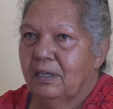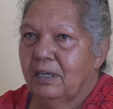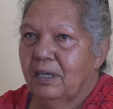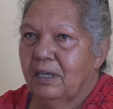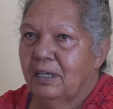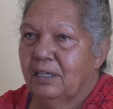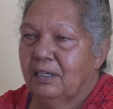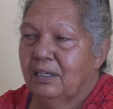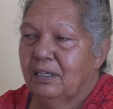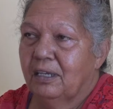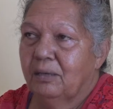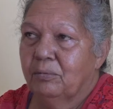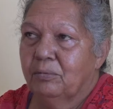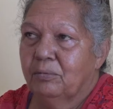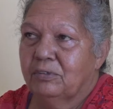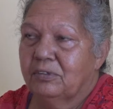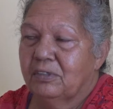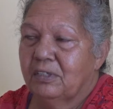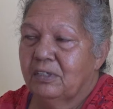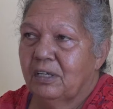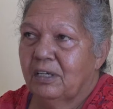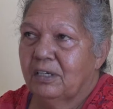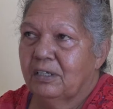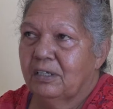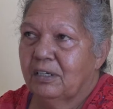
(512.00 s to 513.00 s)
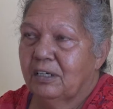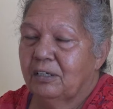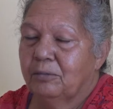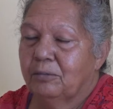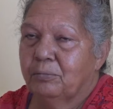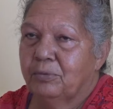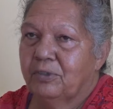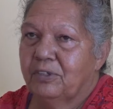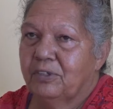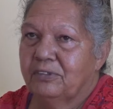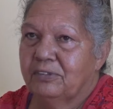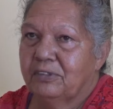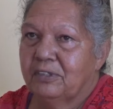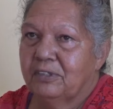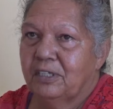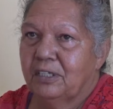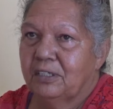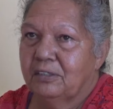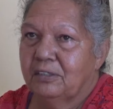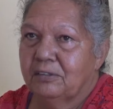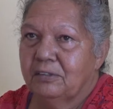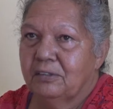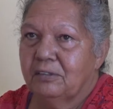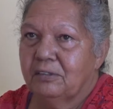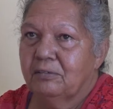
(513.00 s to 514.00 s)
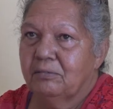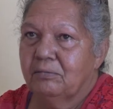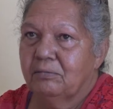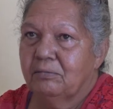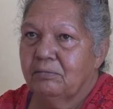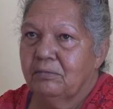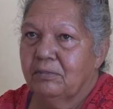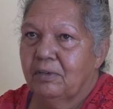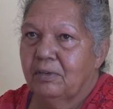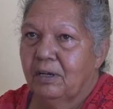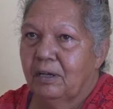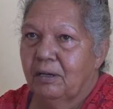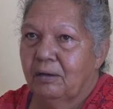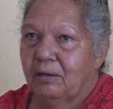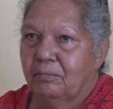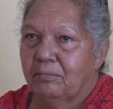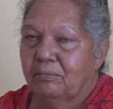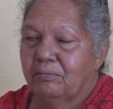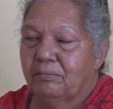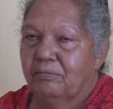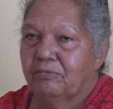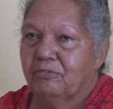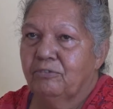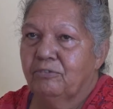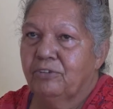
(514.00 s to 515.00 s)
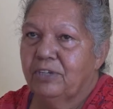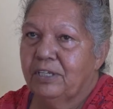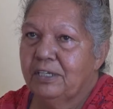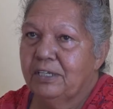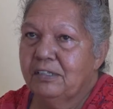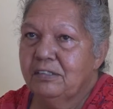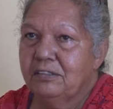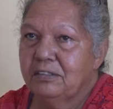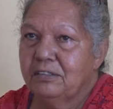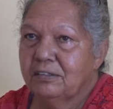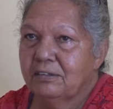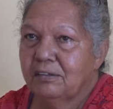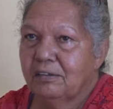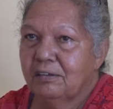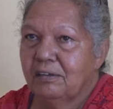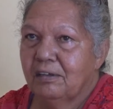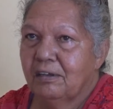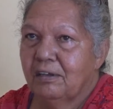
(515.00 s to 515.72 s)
And that was like unprecedented figures.